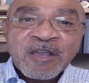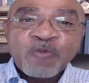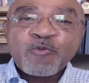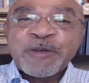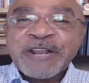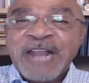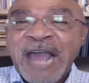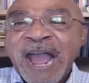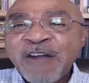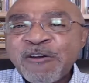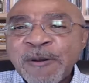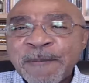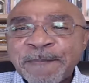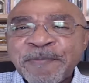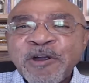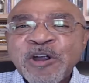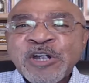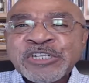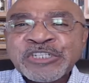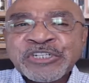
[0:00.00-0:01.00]
when our
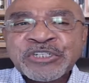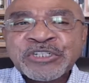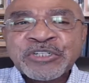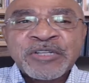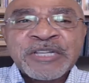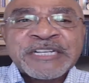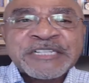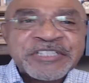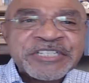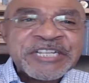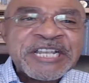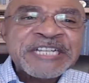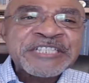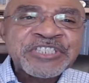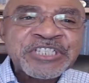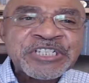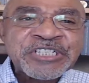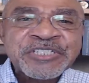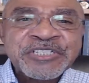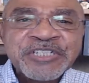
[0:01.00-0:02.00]
personal
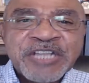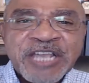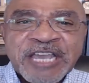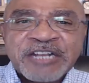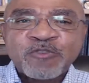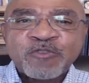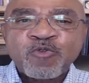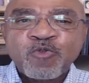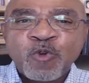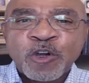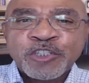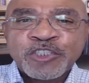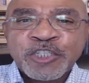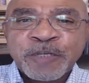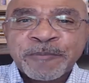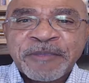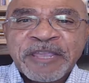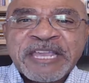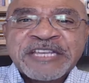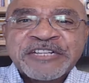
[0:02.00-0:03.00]
intentions in
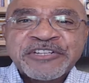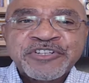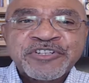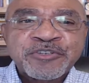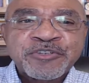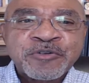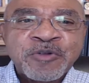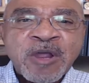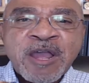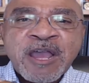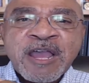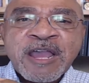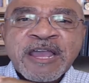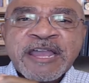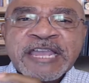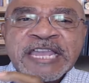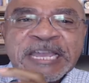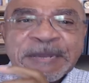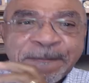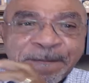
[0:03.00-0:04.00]
worship is to
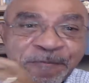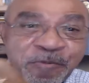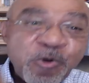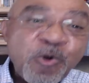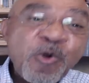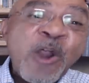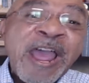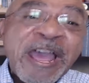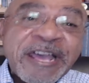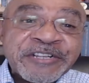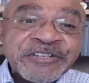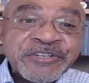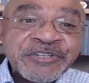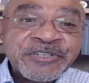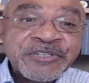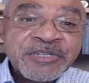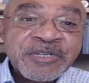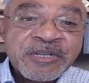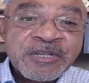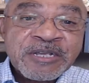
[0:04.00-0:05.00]

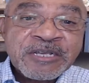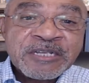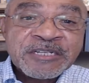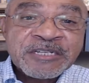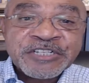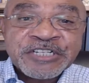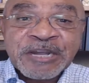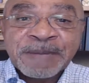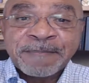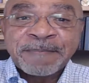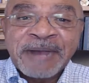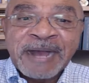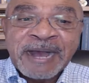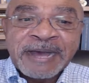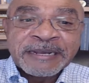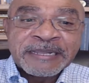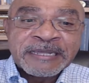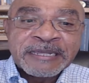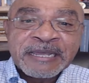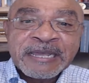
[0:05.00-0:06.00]
impress
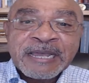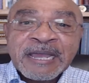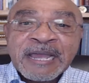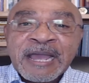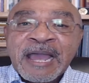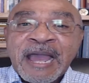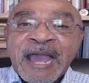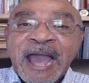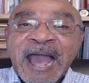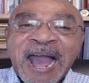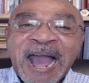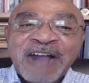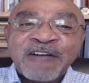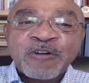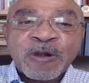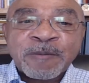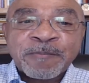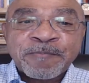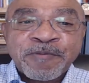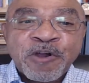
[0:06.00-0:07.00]
somebody,
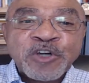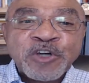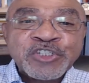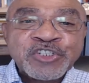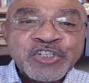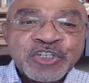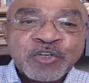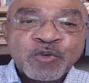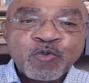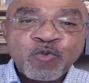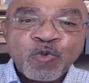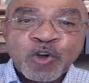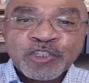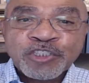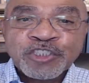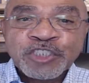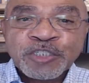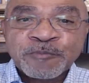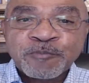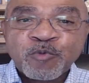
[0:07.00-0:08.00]
our personal
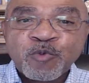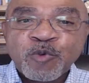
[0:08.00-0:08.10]
worship